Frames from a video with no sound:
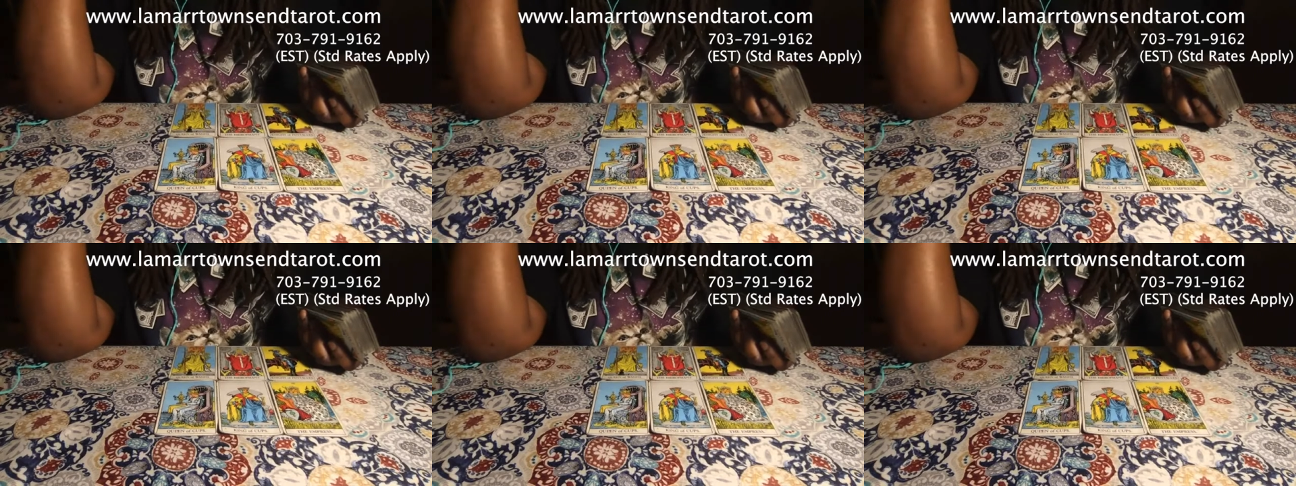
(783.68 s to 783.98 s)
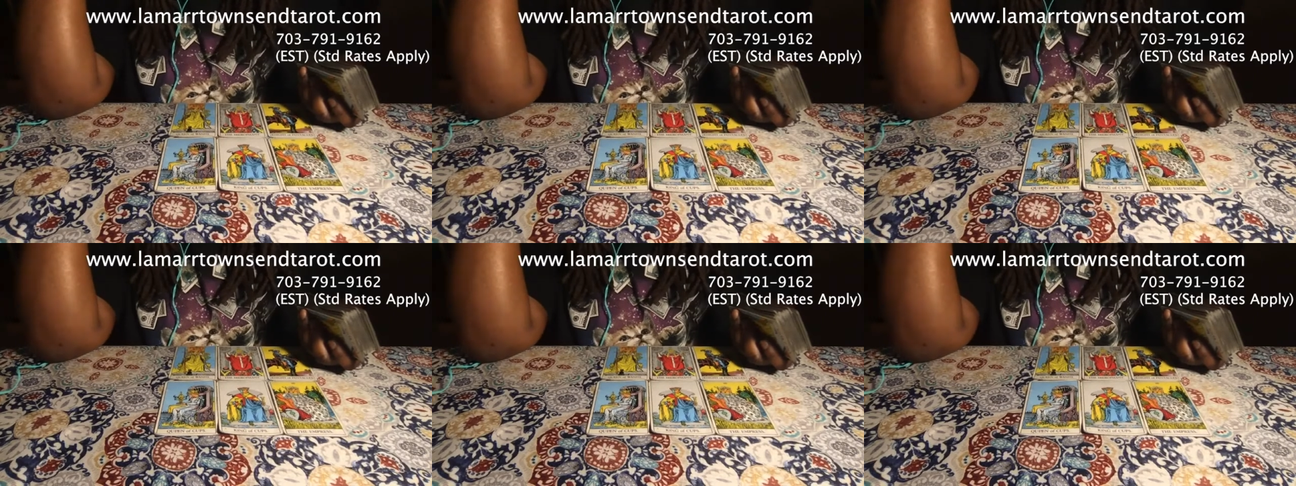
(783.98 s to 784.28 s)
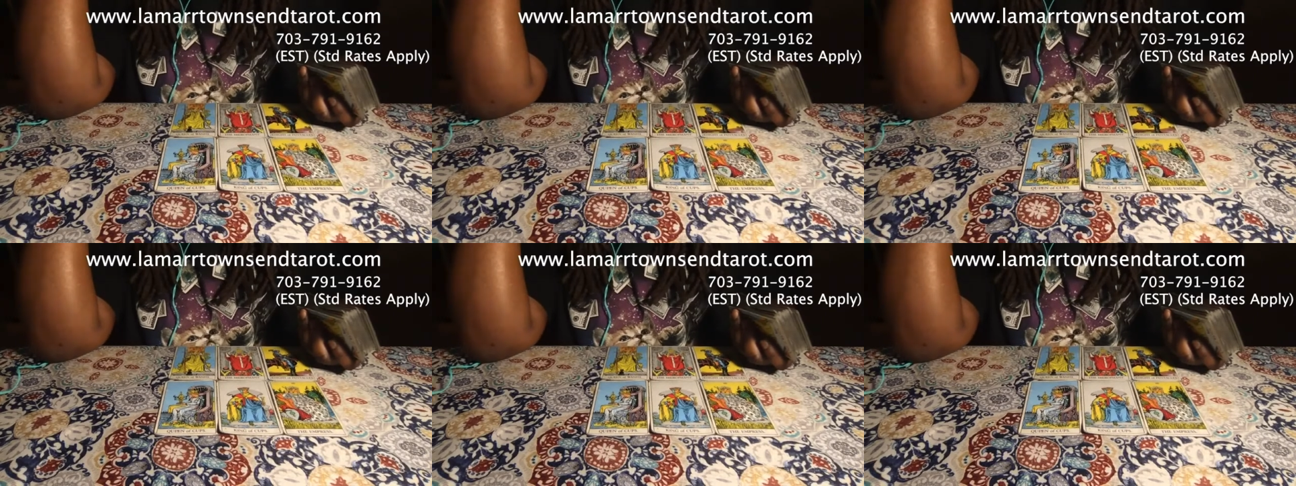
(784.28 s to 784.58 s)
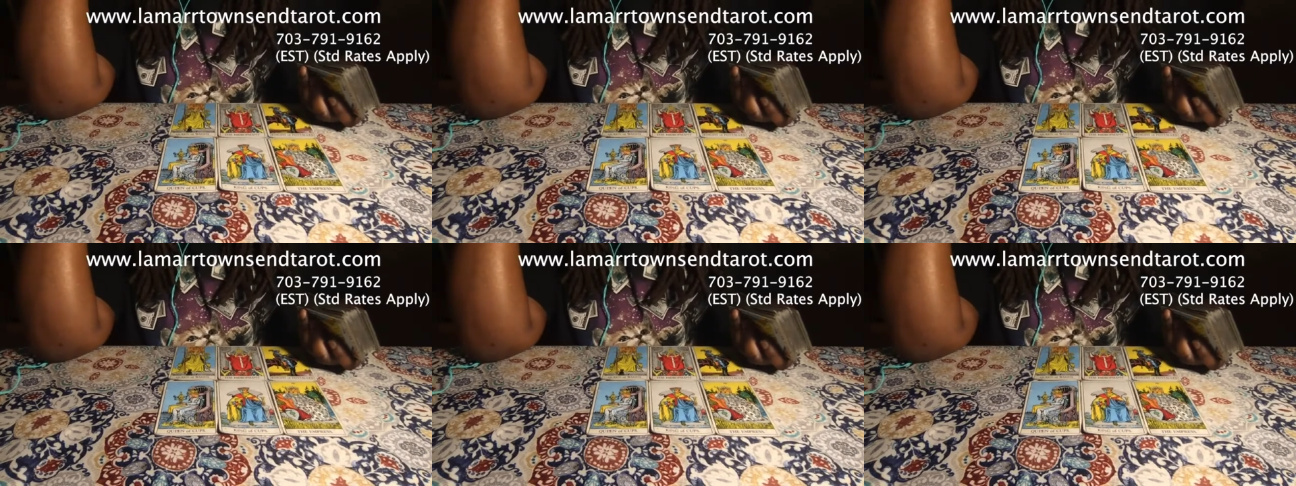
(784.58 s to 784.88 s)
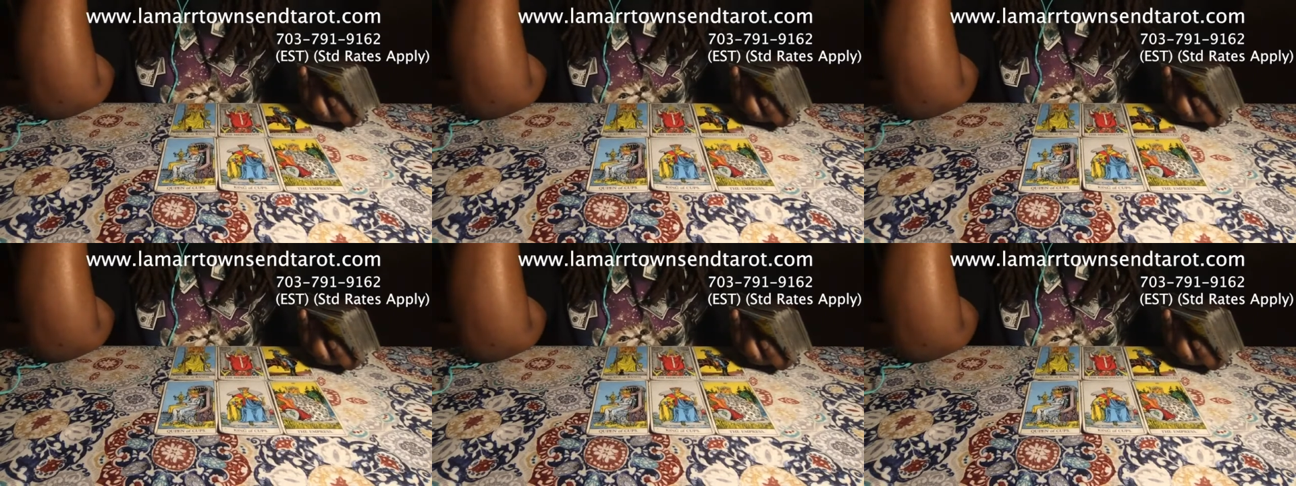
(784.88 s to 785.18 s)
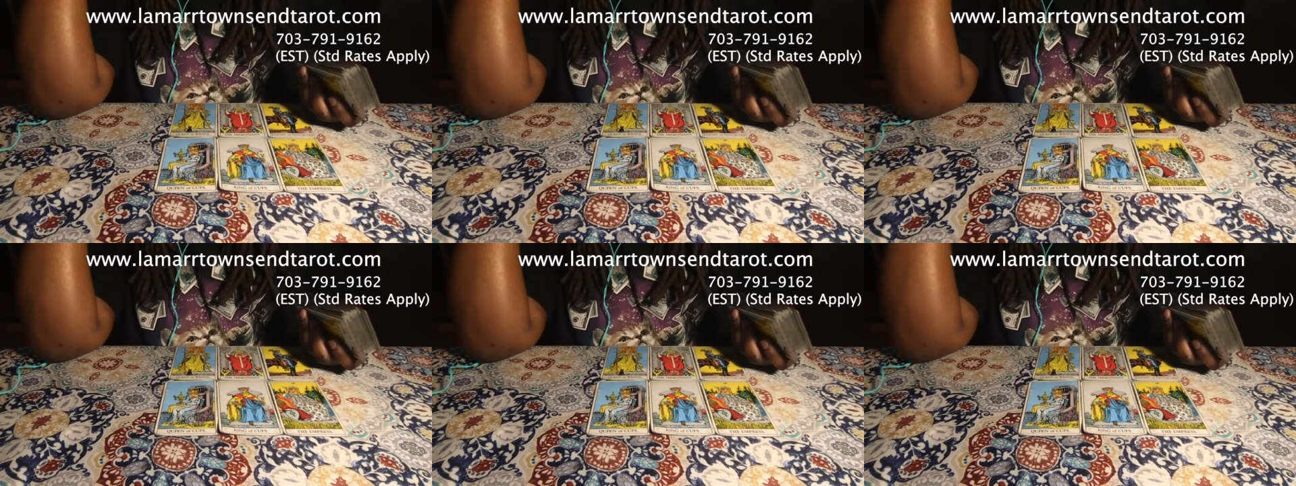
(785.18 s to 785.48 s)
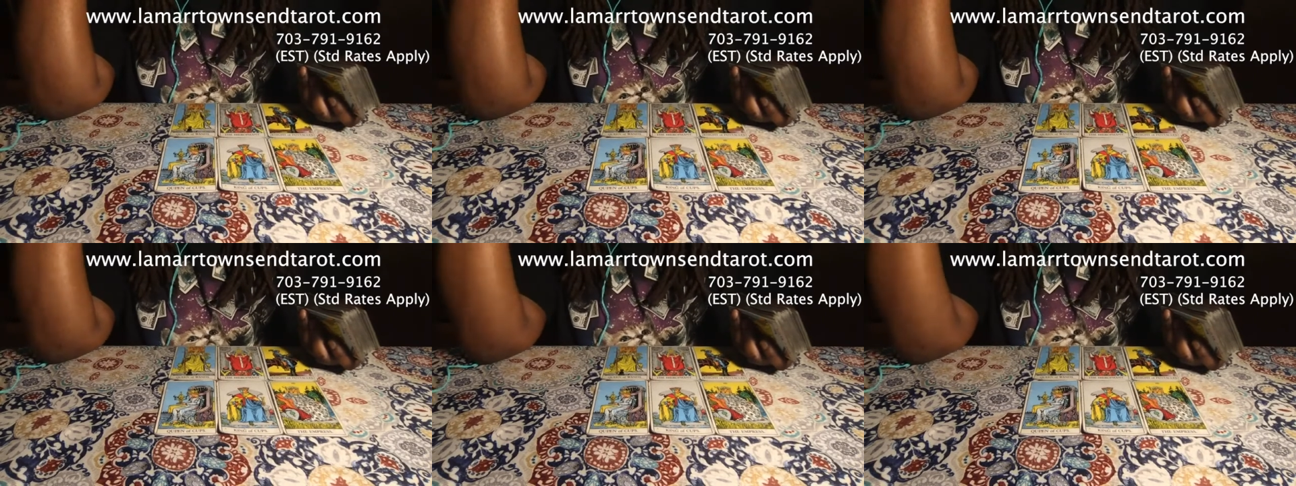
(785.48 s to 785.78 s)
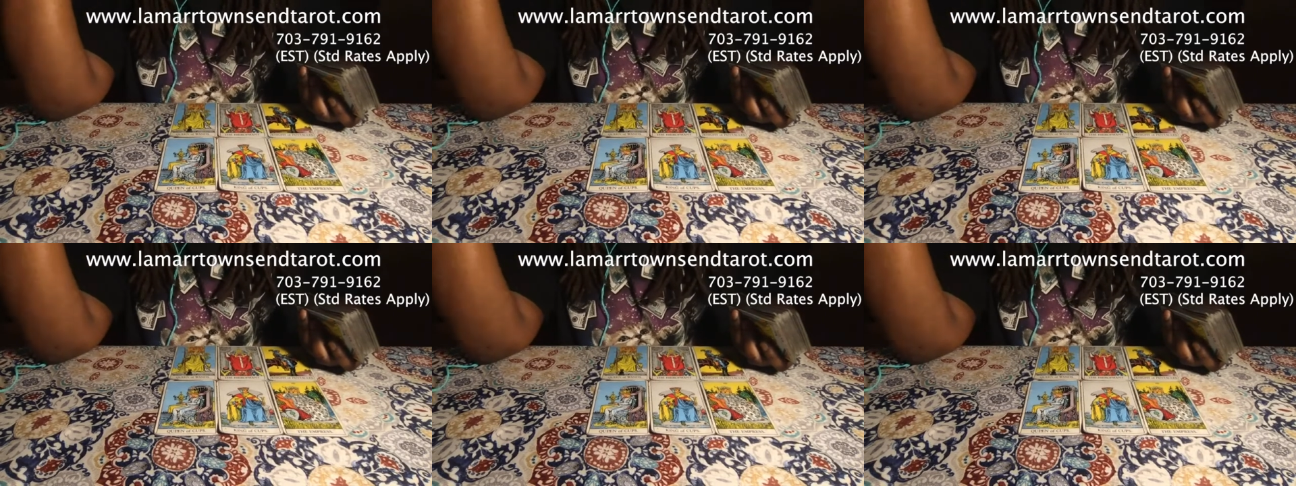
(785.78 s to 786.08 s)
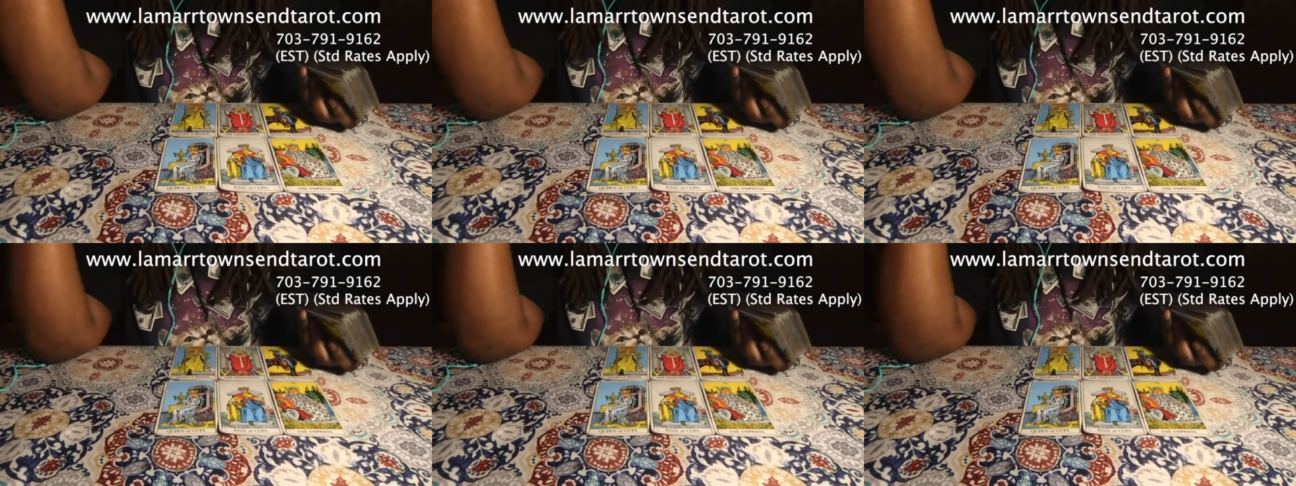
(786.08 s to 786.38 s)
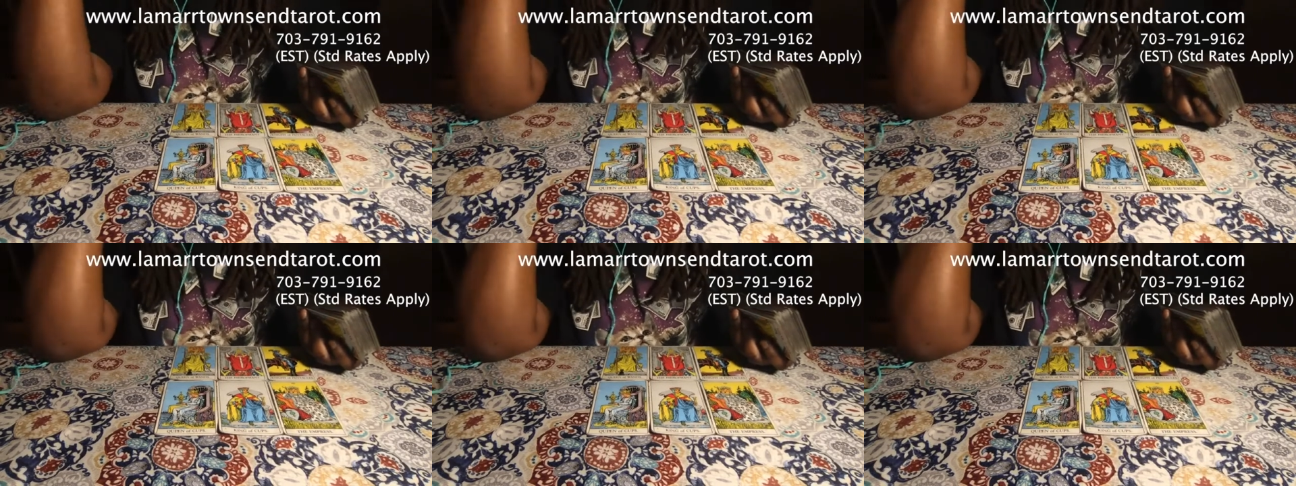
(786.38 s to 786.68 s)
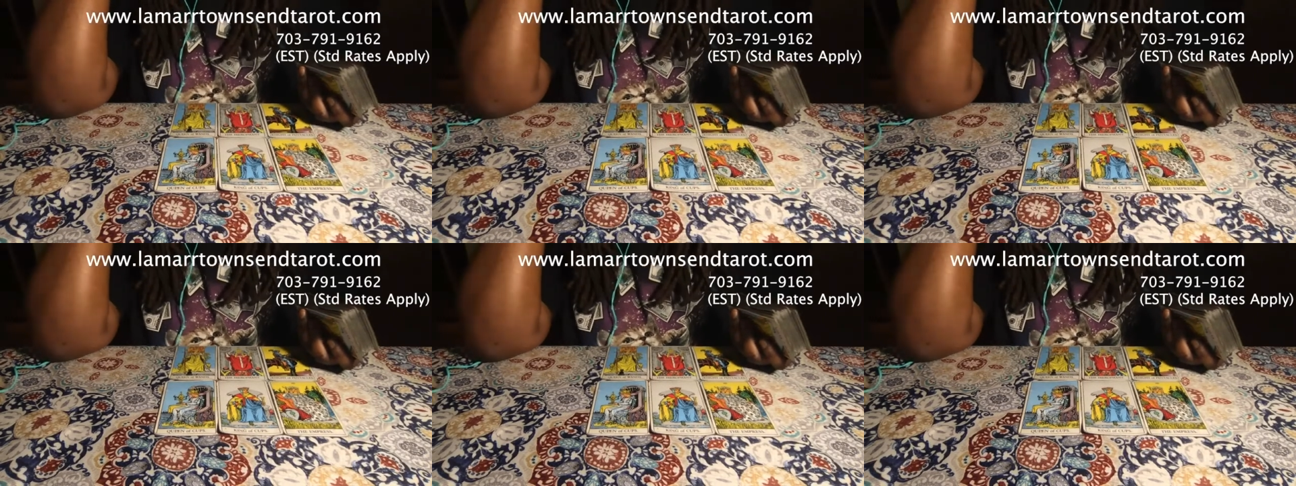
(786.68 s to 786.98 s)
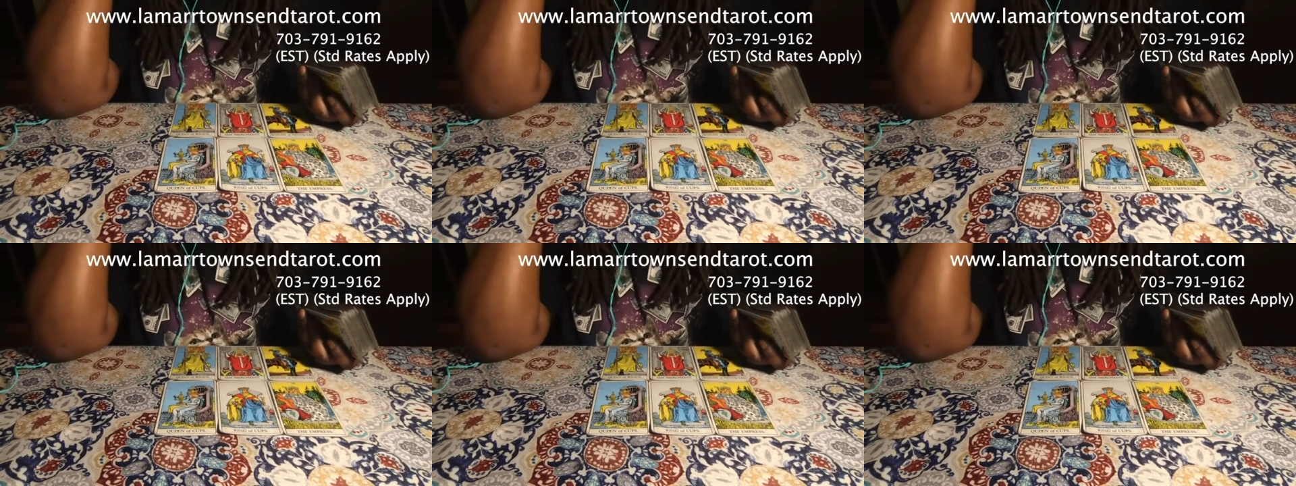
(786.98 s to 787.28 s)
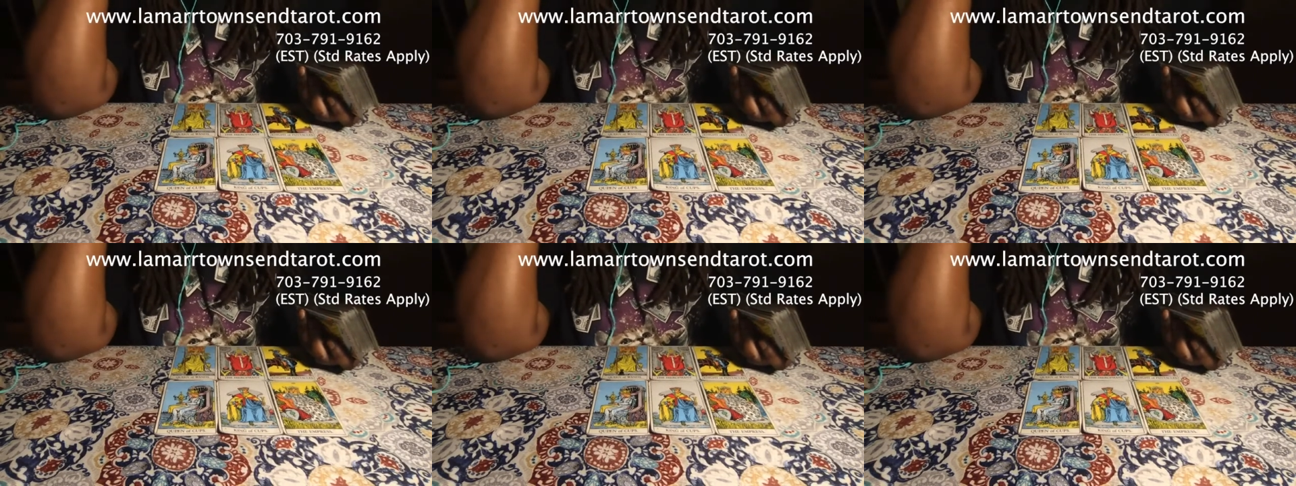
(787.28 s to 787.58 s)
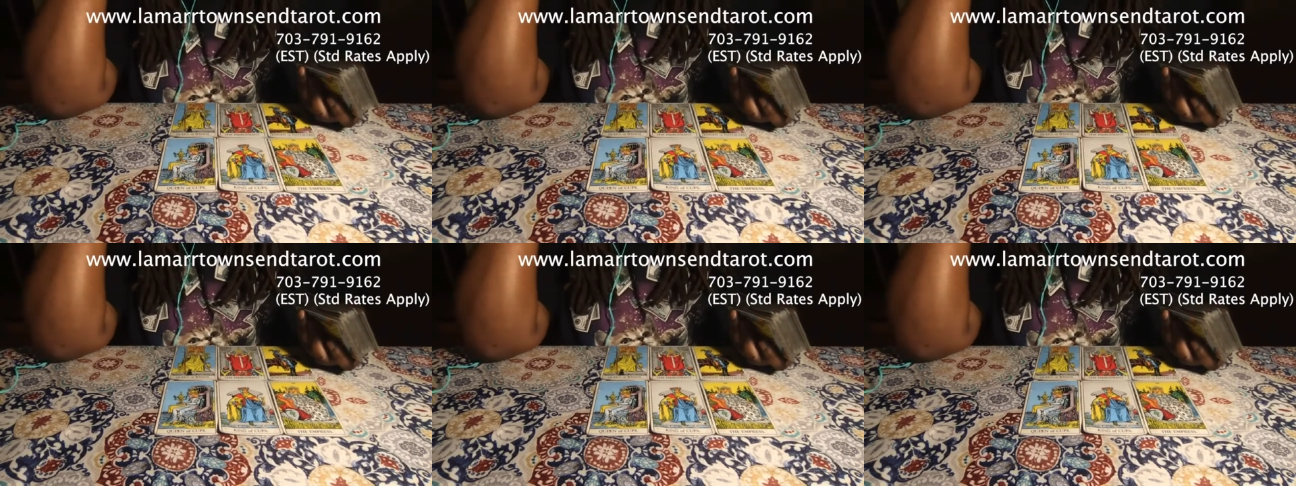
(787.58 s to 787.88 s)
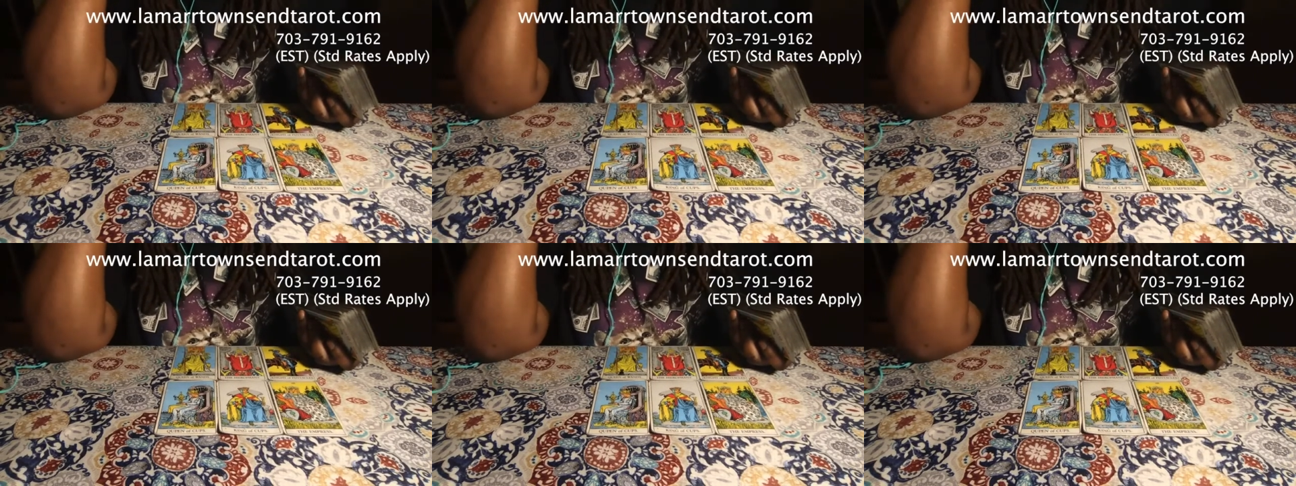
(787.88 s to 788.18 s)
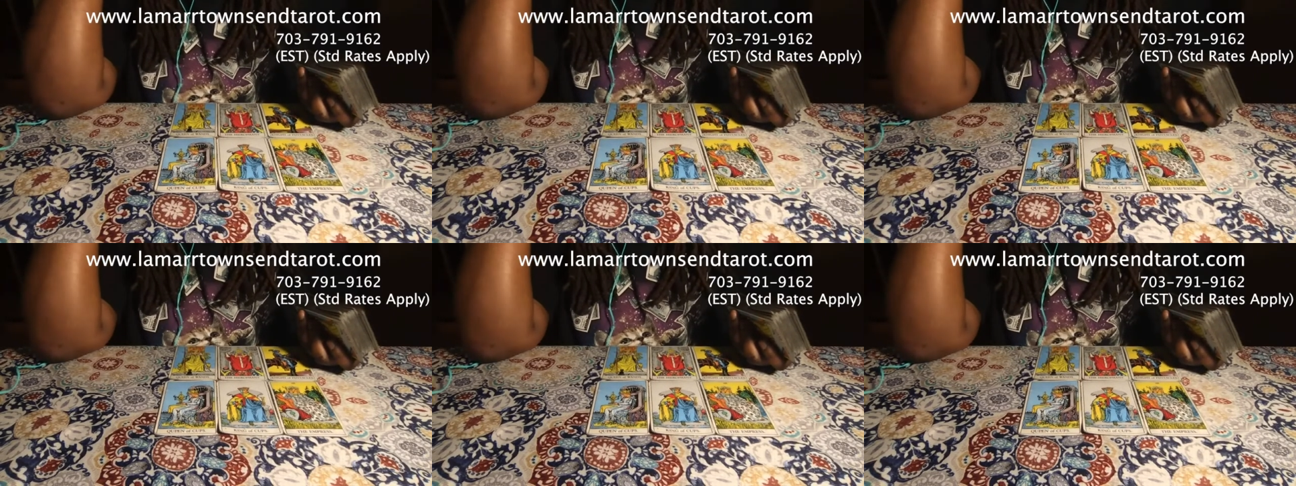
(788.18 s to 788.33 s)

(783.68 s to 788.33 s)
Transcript: No face is visible, so there are no lips to read.